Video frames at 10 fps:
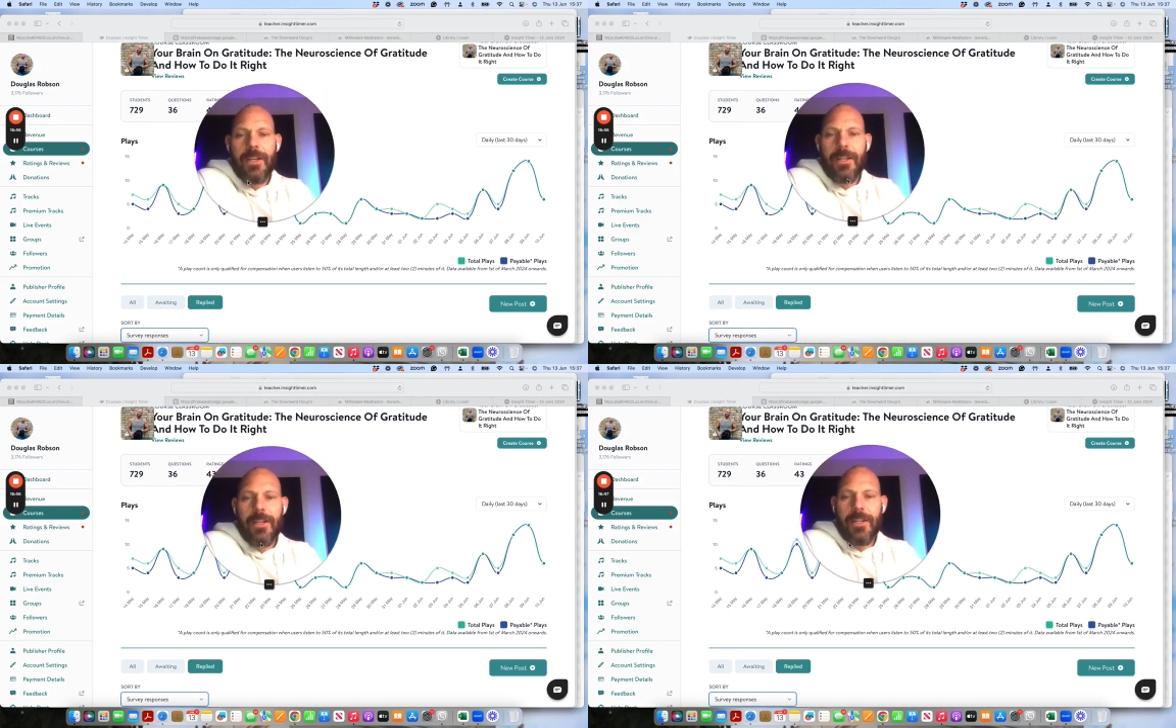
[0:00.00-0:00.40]

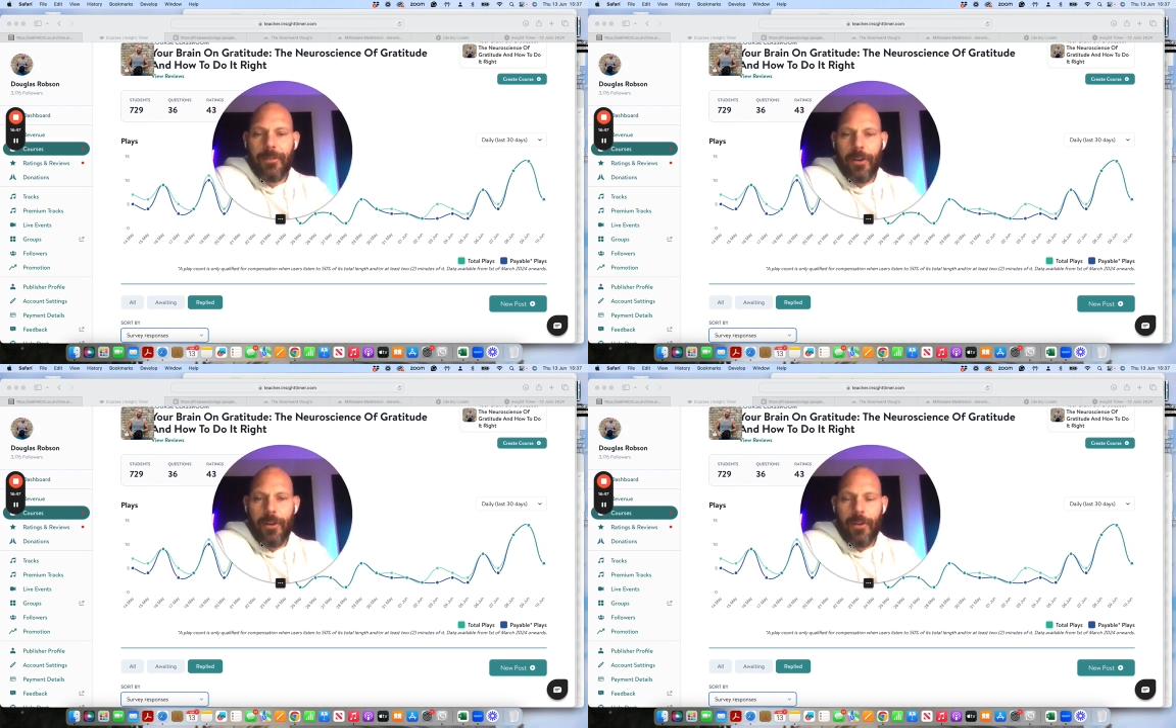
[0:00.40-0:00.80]

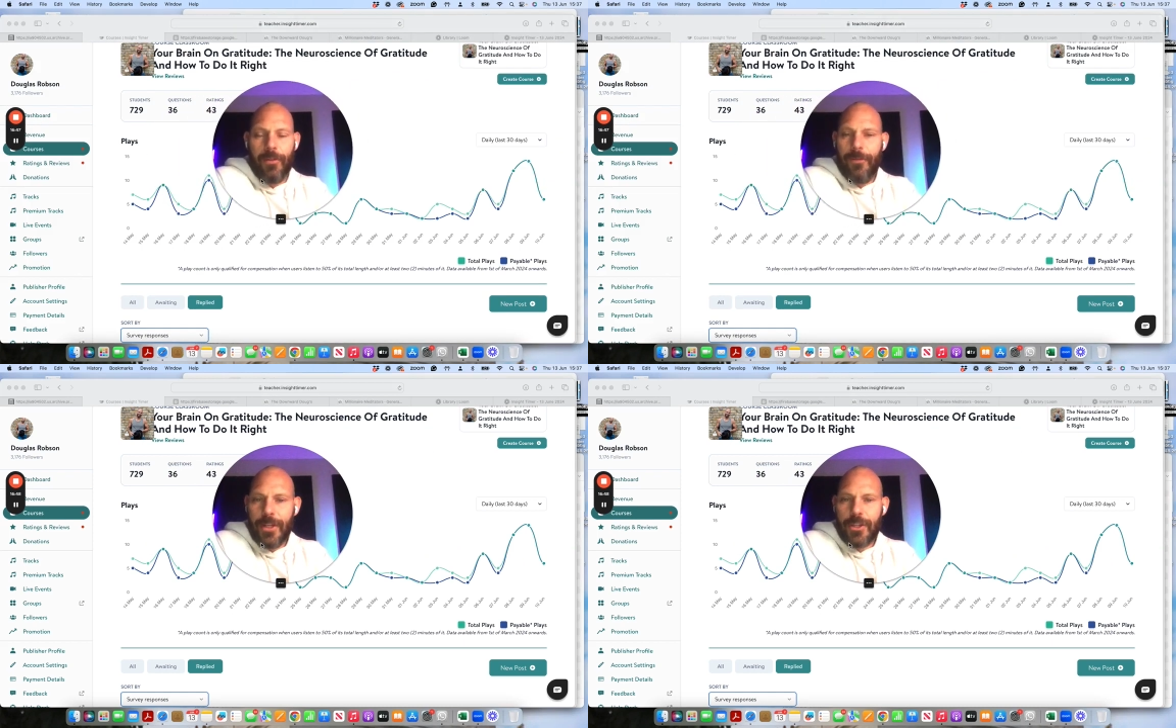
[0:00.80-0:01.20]
different
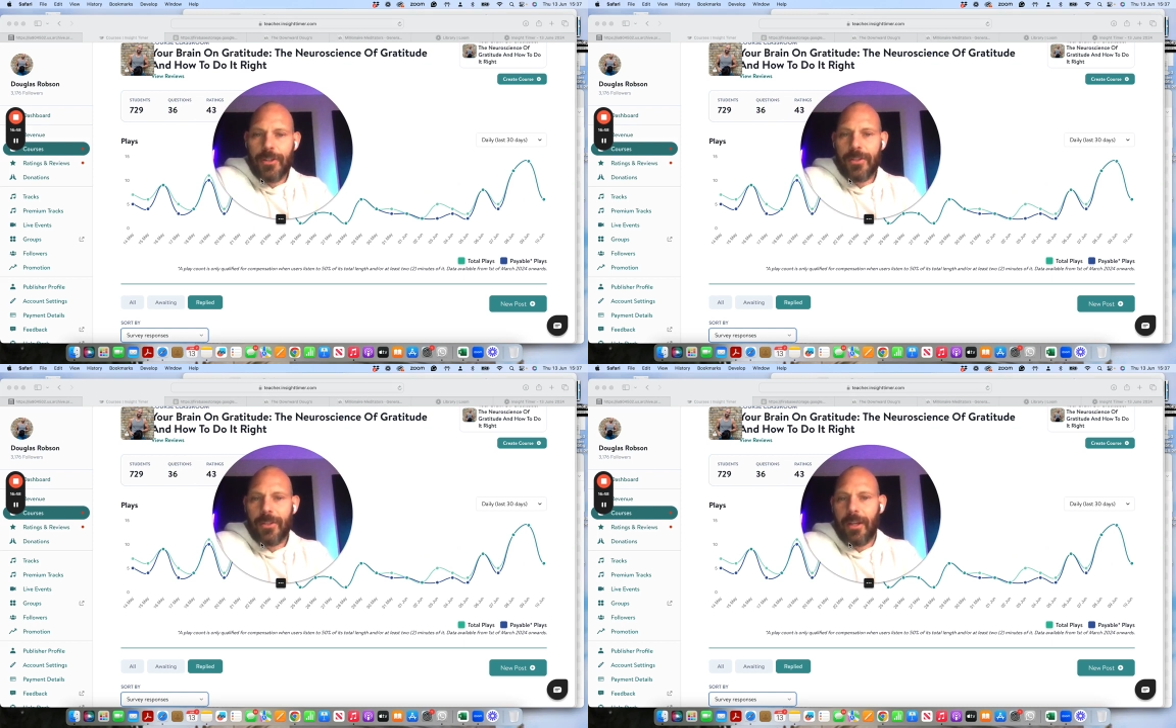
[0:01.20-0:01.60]

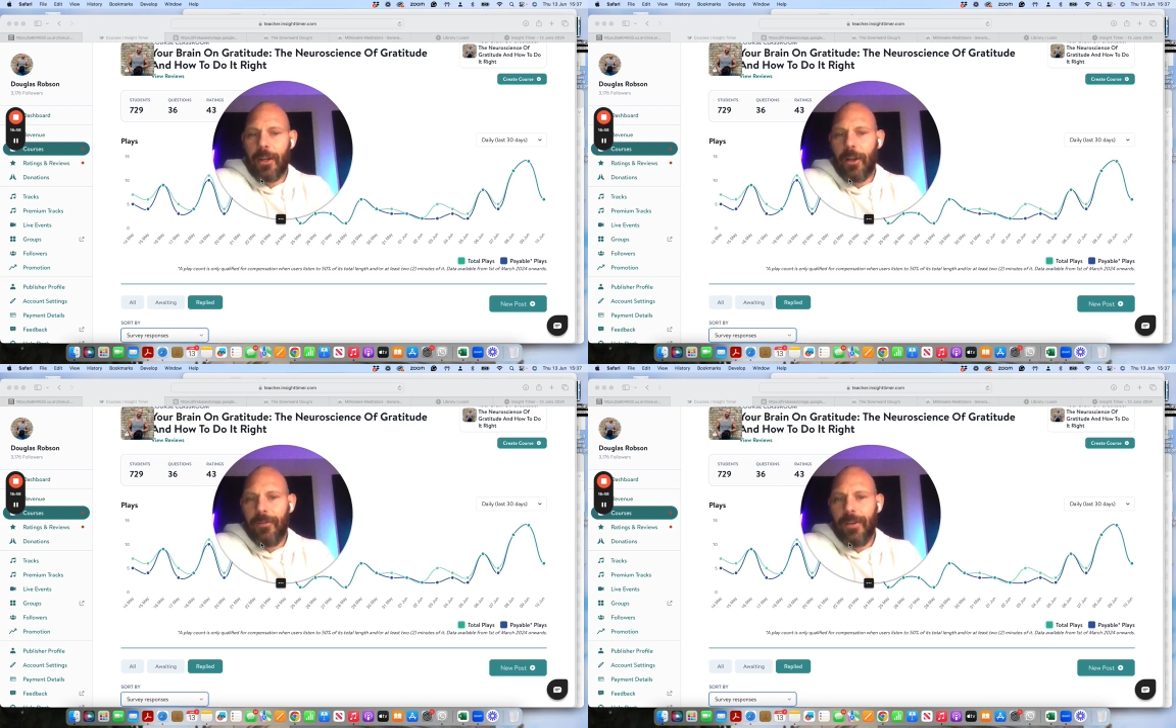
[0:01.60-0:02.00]
features and
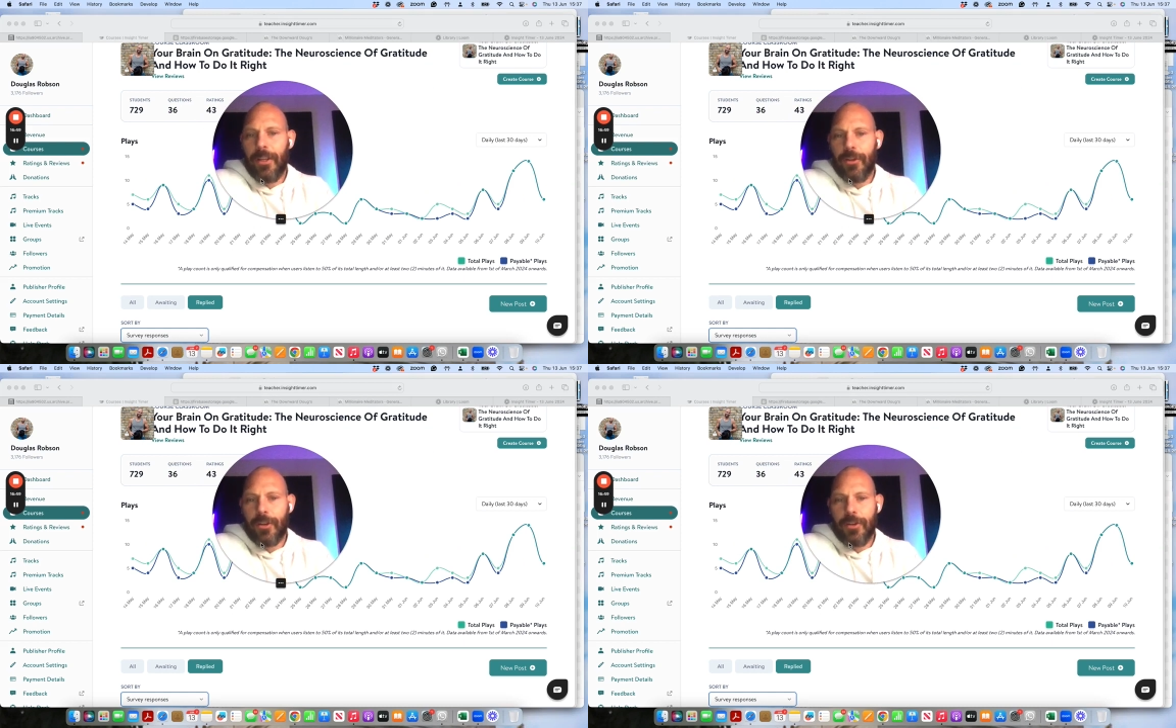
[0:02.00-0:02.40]
hopefully
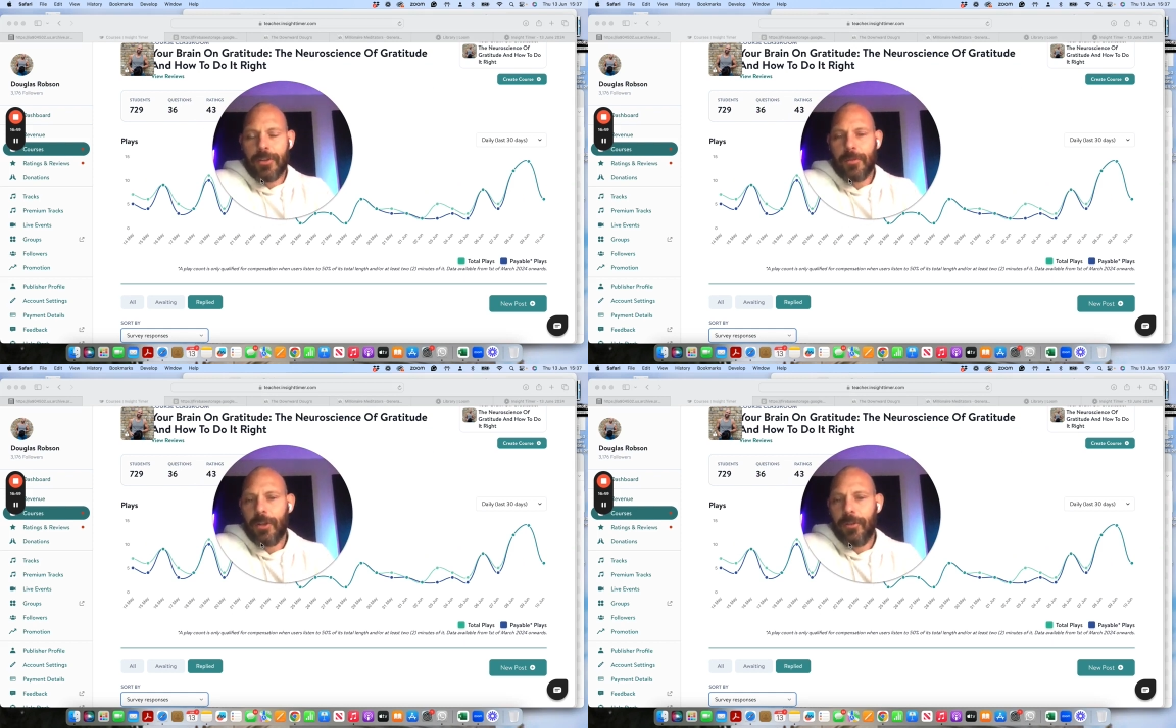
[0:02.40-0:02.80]
you can use
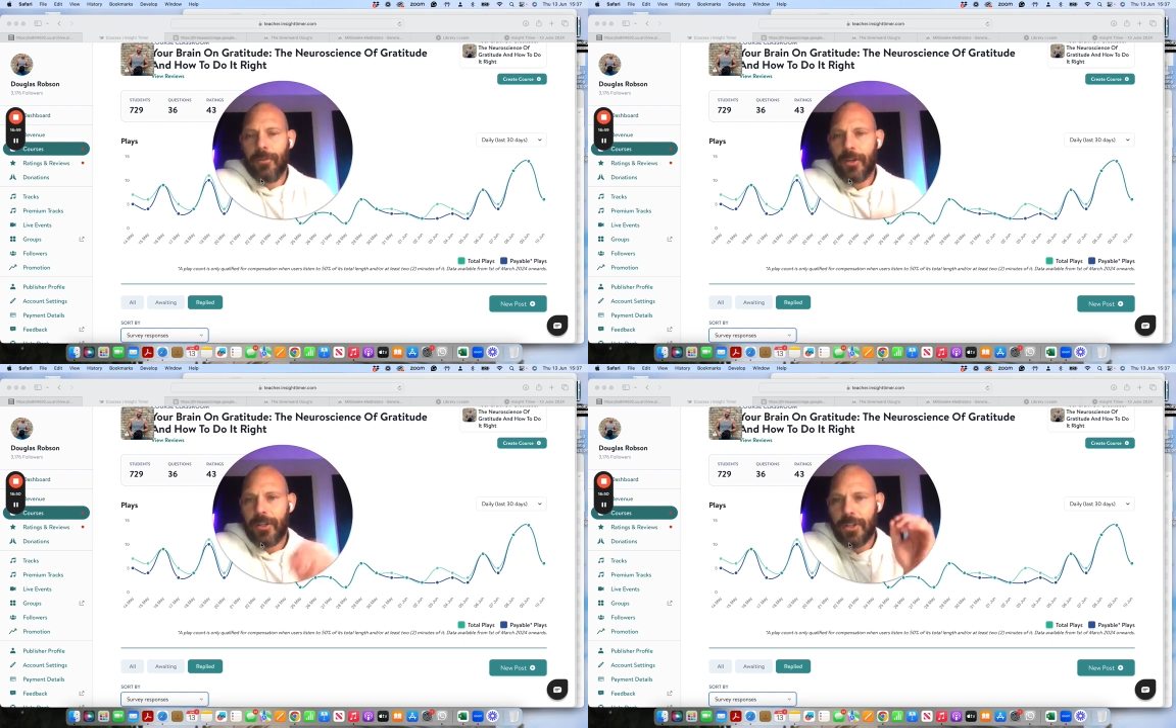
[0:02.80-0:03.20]
them to your
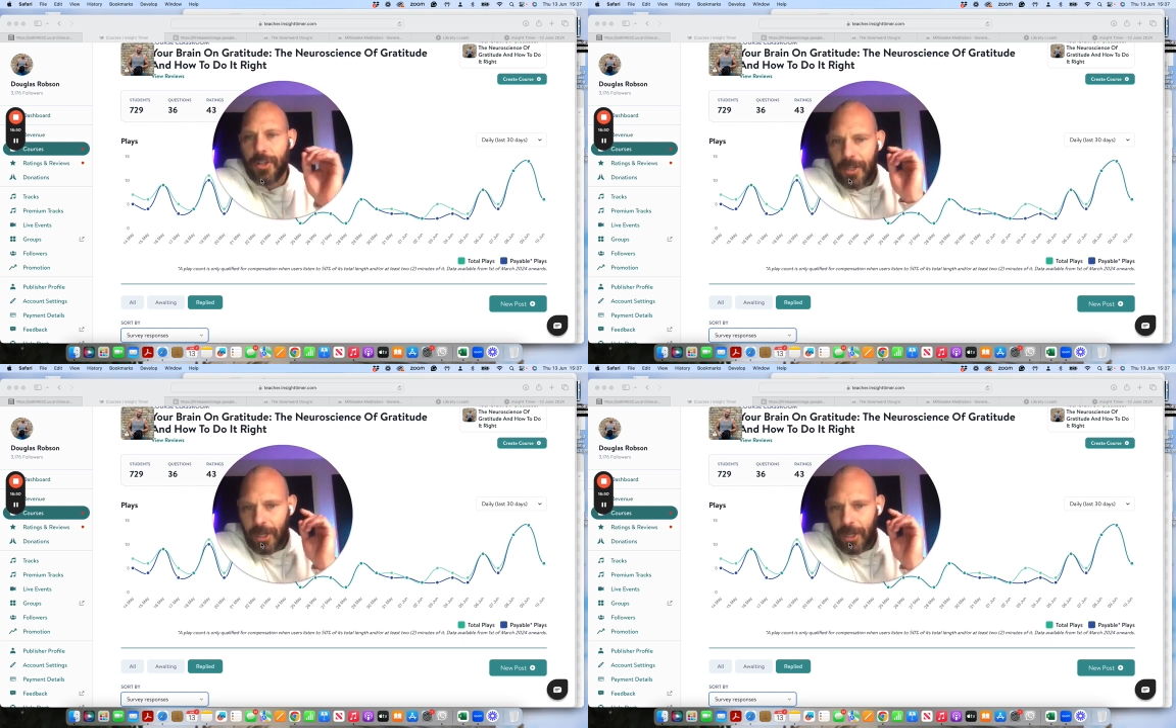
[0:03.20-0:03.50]
advantage.